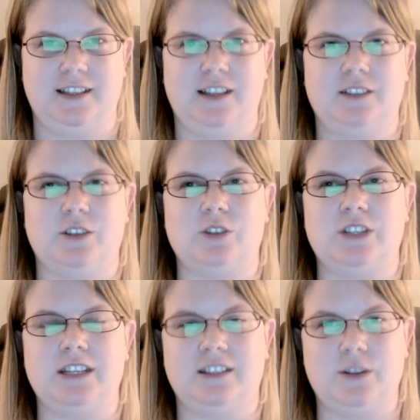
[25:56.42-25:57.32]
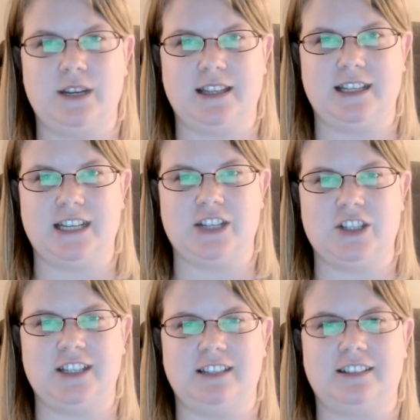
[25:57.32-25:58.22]
So she's doing the
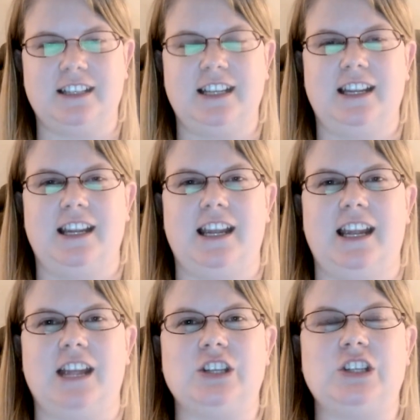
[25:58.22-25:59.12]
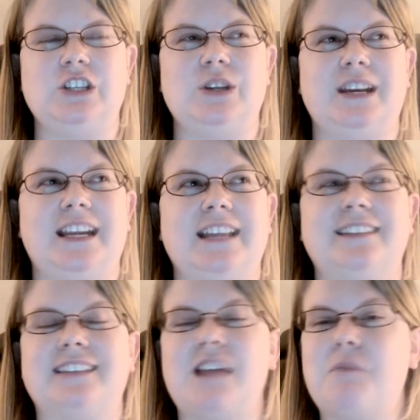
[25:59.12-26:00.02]
dishes. Is she doing it the
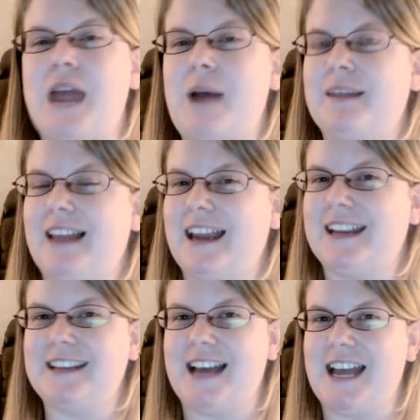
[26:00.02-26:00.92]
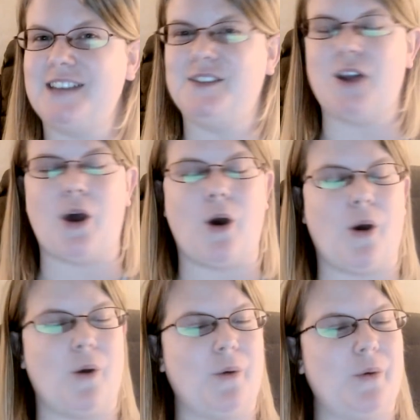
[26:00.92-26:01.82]
same way I would like it done?
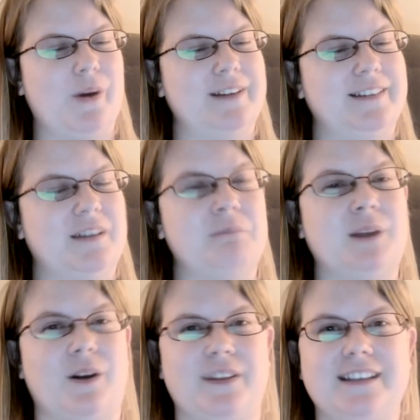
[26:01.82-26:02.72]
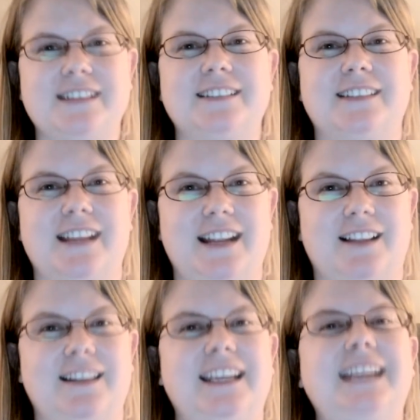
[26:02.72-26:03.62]
No. But are the dishes getting
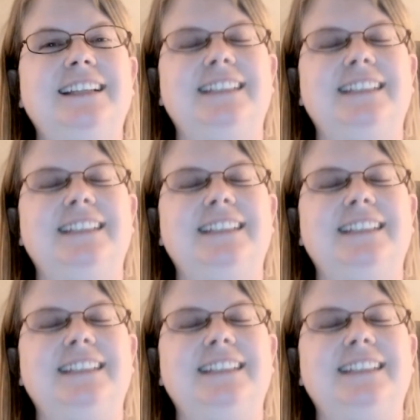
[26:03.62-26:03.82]
clean?